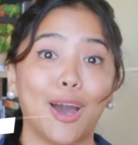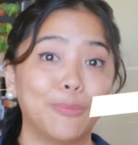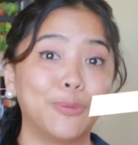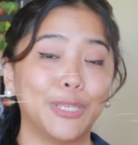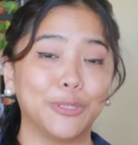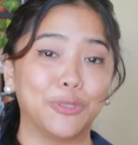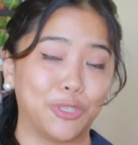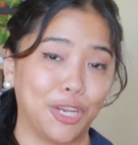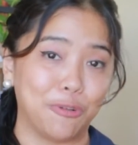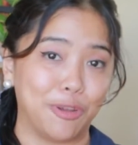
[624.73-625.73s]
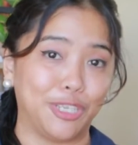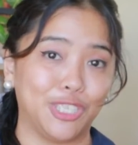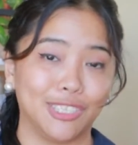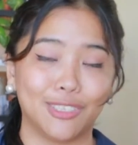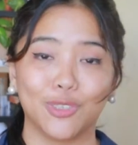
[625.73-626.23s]
upsell
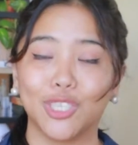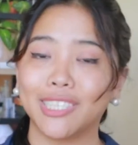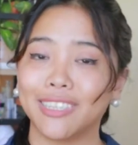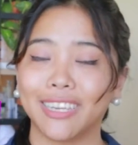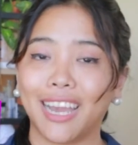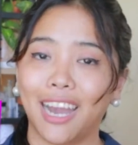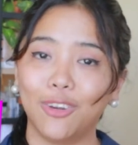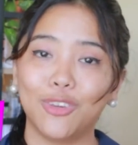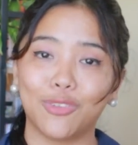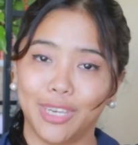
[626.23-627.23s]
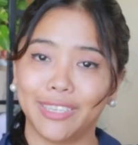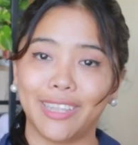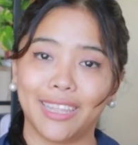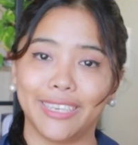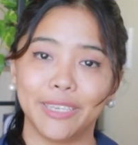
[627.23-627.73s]
generation. So just like how you created
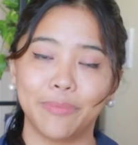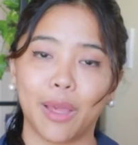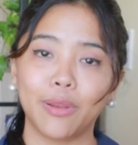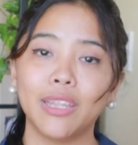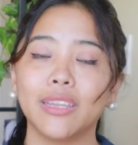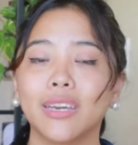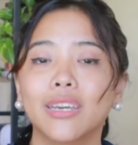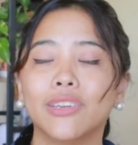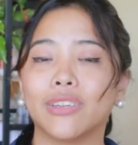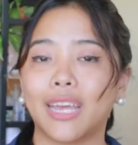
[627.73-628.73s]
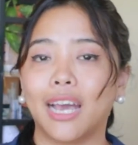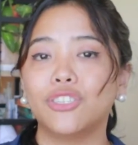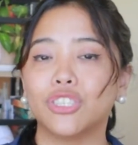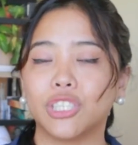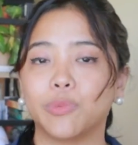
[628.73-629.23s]
that lead magnet, you can
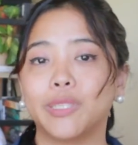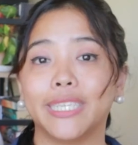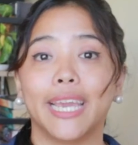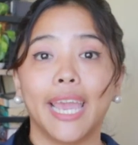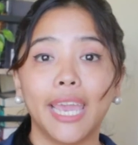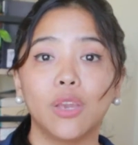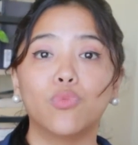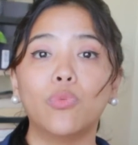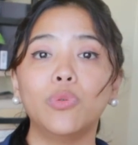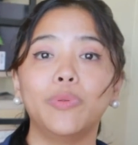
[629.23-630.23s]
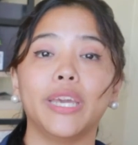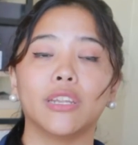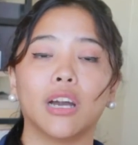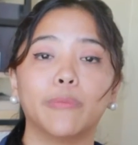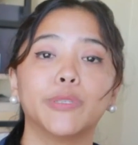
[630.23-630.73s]
ask ChatGPT, hey, what would be
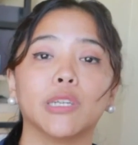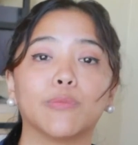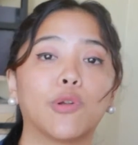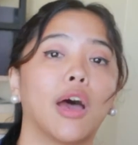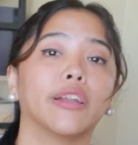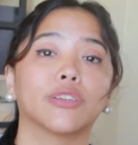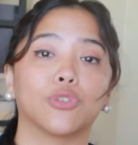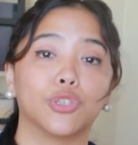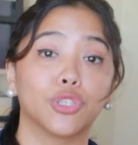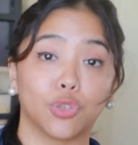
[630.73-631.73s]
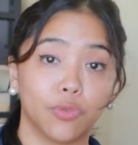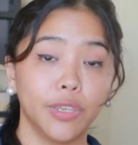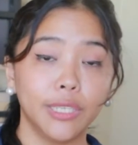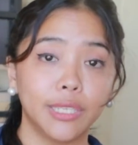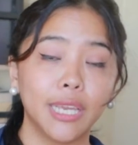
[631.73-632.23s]
an upsell product or
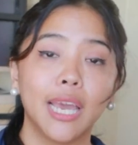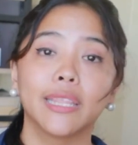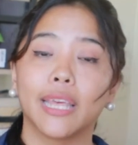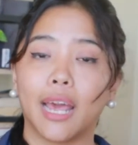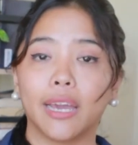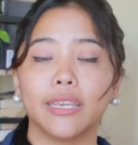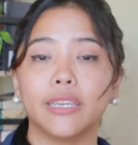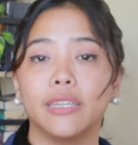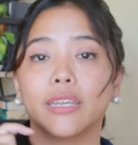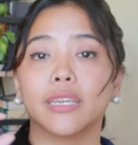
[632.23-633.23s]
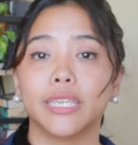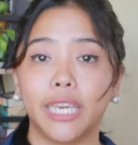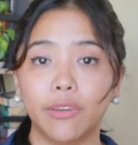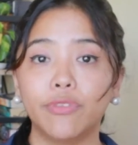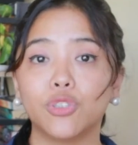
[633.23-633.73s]
service that I can
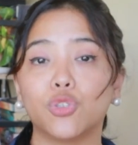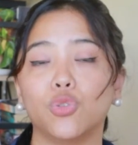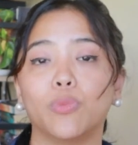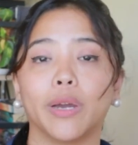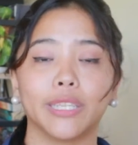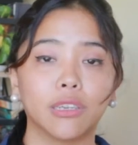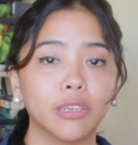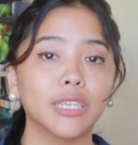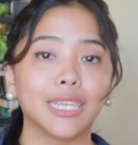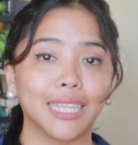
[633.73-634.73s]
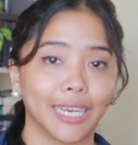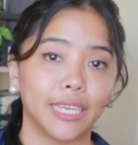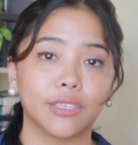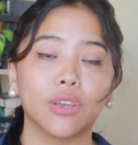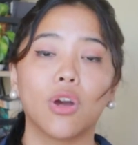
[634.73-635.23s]
give to my target
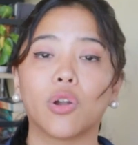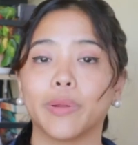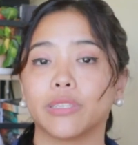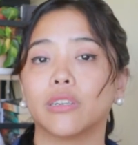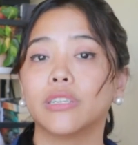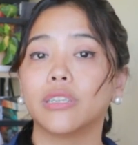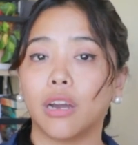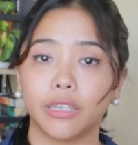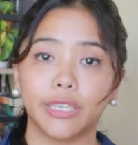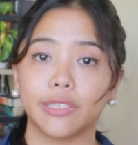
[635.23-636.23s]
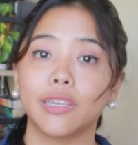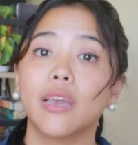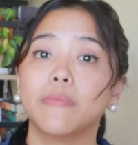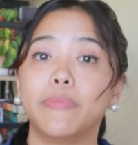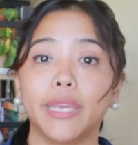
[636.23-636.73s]
clients or my target audience
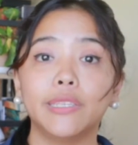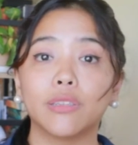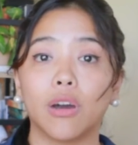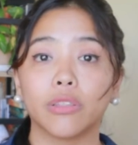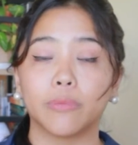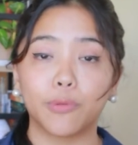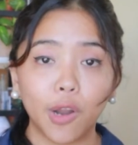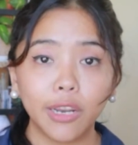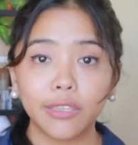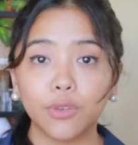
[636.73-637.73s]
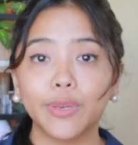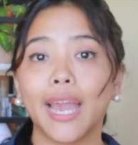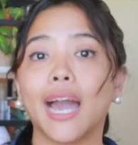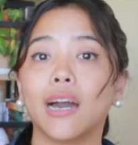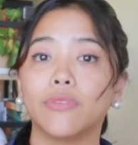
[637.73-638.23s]
based on the product that we
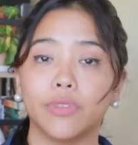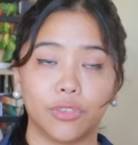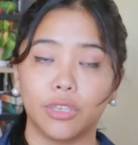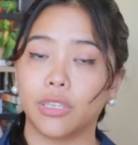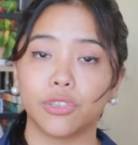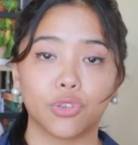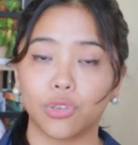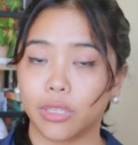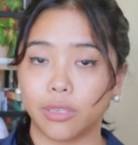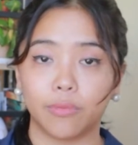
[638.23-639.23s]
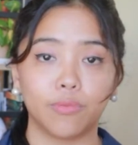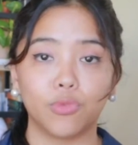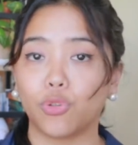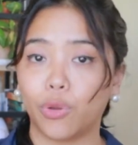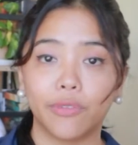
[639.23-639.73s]
have? And you can insert the,
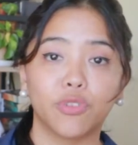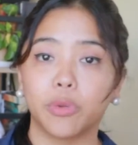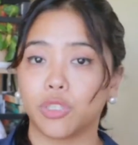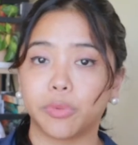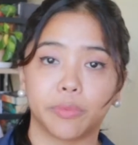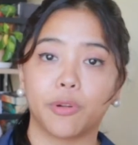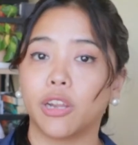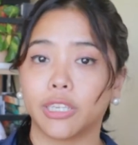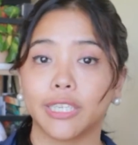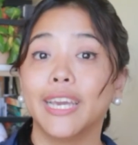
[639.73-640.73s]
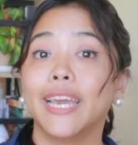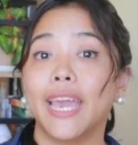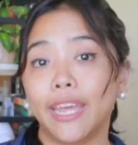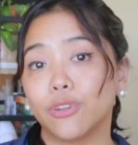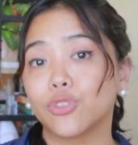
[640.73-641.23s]
you know, information of the product
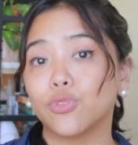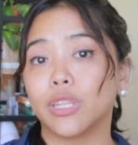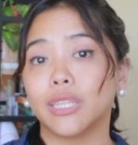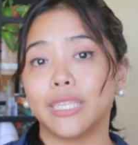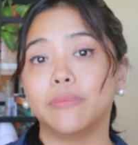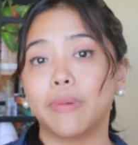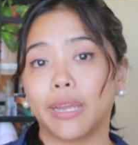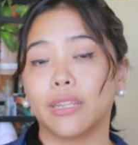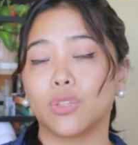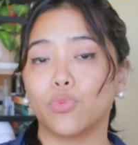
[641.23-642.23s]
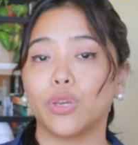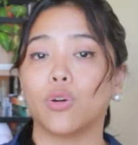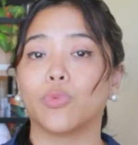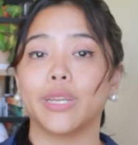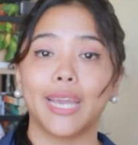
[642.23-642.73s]
and also the lead magnet that we
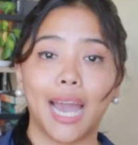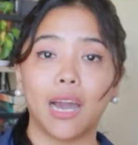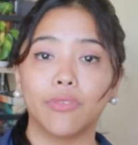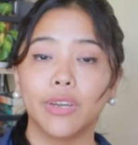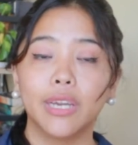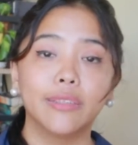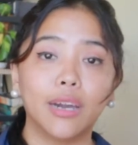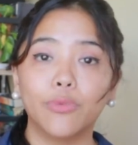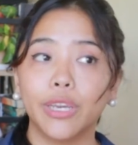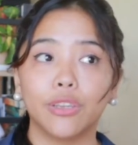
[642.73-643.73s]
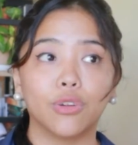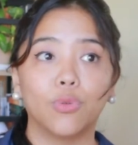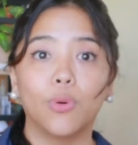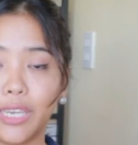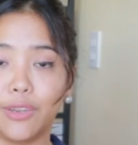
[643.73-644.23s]
already have. That way, you
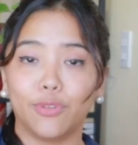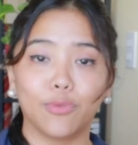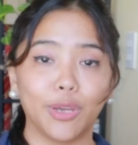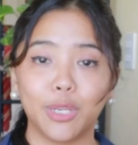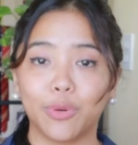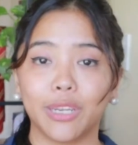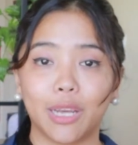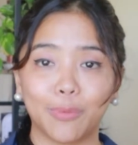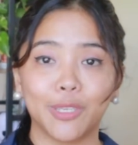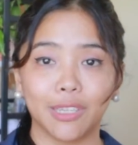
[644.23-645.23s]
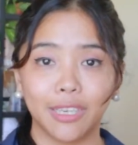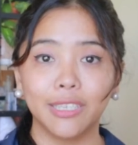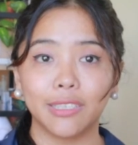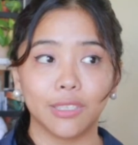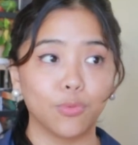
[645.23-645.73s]
know, again, if you have no idea what an upsell
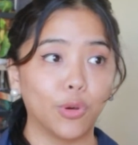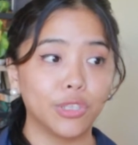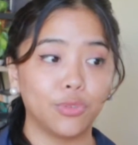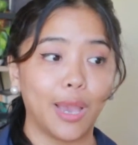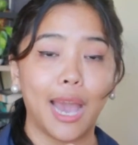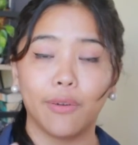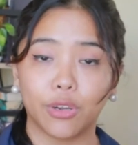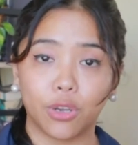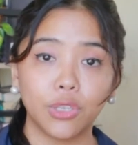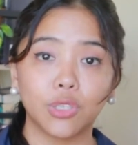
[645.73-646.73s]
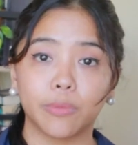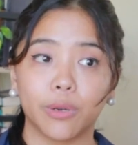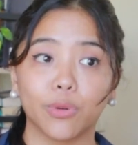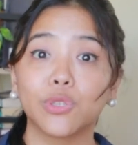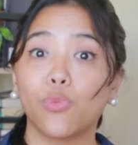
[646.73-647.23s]
is once you have a
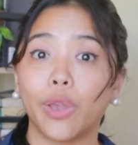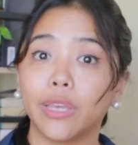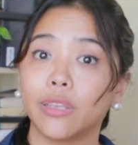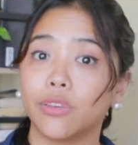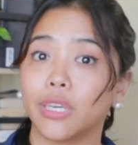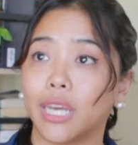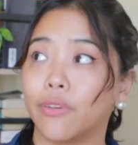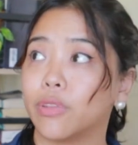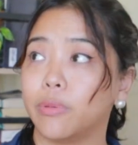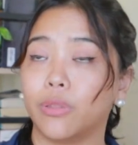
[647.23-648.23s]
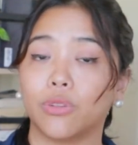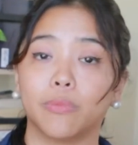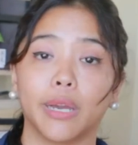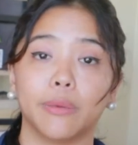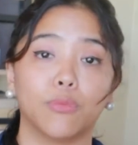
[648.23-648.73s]
customer, what's a way that you can have them
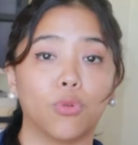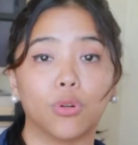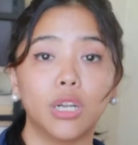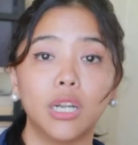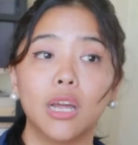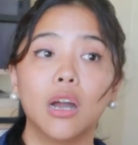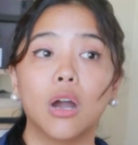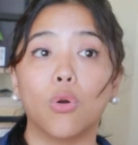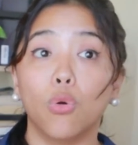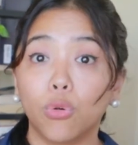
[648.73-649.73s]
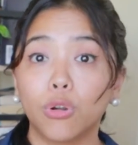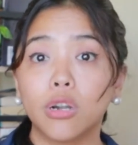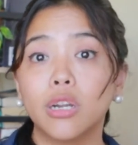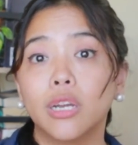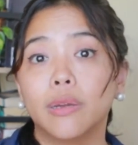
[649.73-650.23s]
either buy more
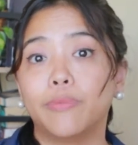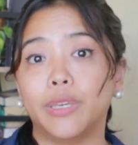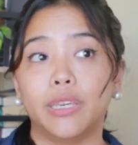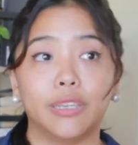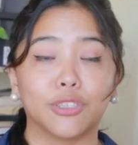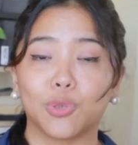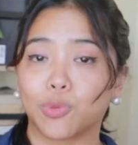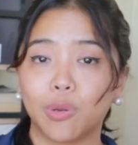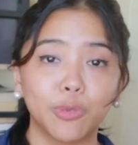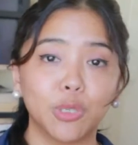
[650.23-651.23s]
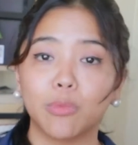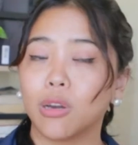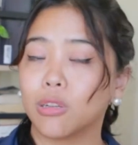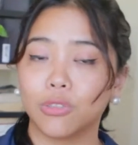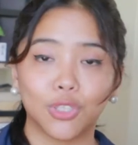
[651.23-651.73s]
or be in a subscription
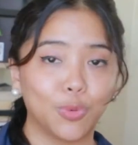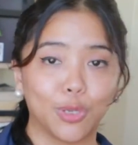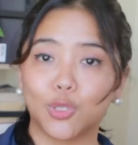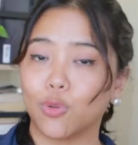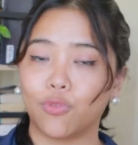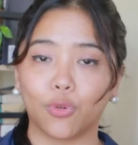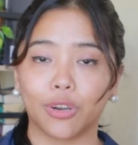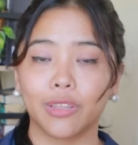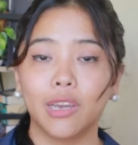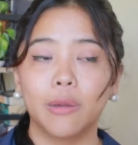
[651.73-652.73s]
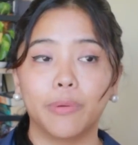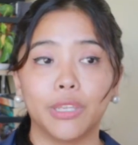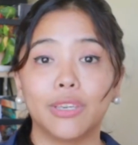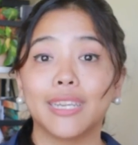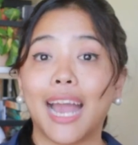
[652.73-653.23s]
model, so on and so forth.
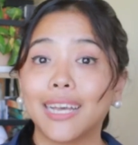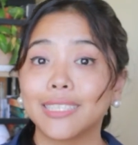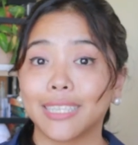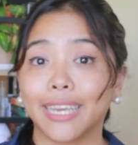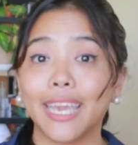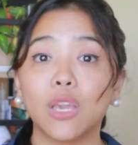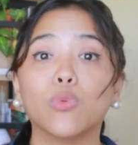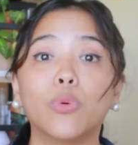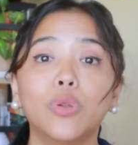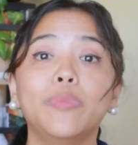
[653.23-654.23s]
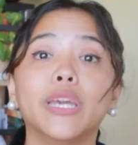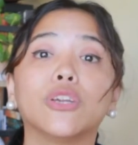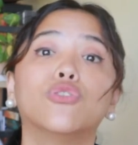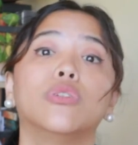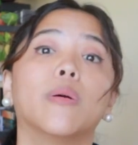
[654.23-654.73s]
But you can ask it like, hey, what would be
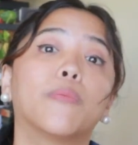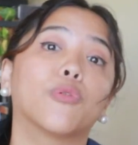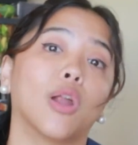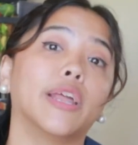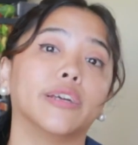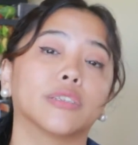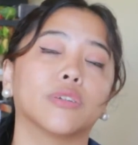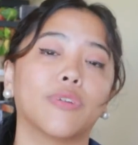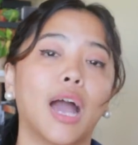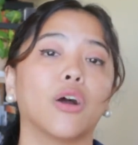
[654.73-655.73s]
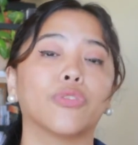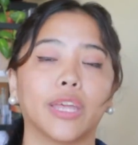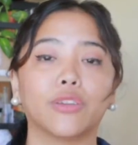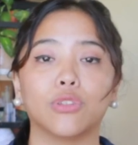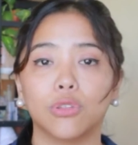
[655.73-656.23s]
a good product of how
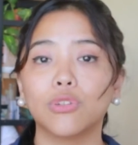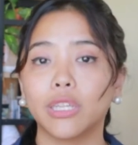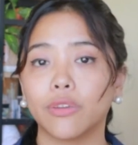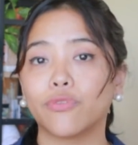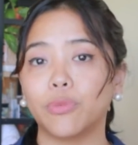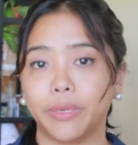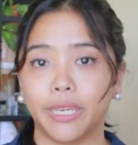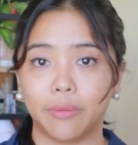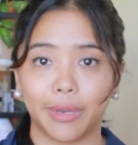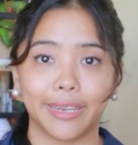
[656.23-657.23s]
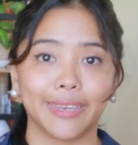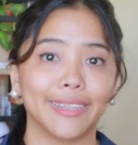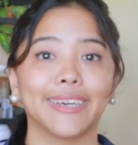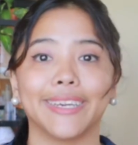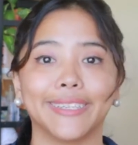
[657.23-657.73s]
that could look like for me and my
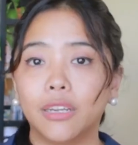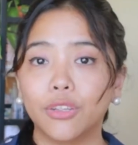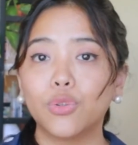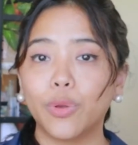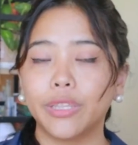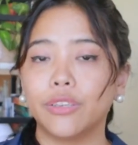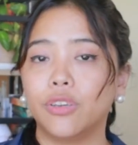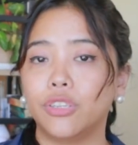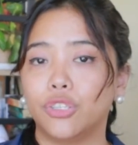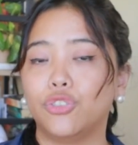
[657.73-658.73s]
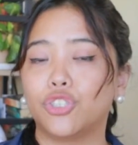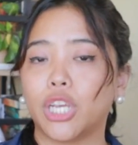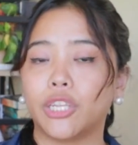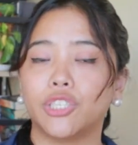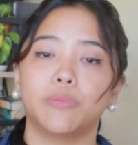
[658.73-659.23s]
client? Another way that you can use
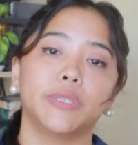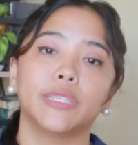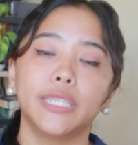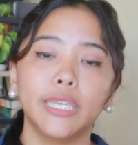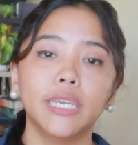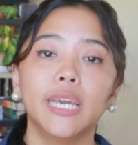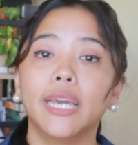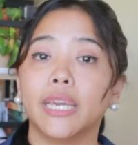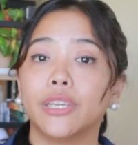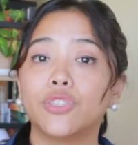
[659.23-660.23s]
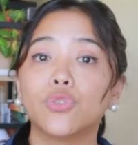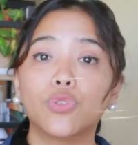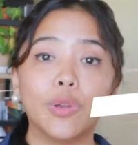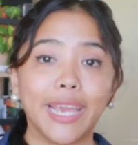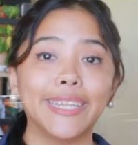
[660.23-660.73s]
ChatGPT is to
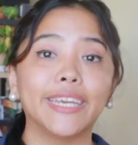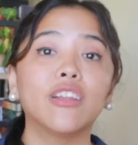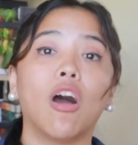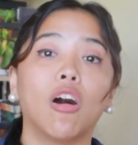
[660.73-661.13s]
create an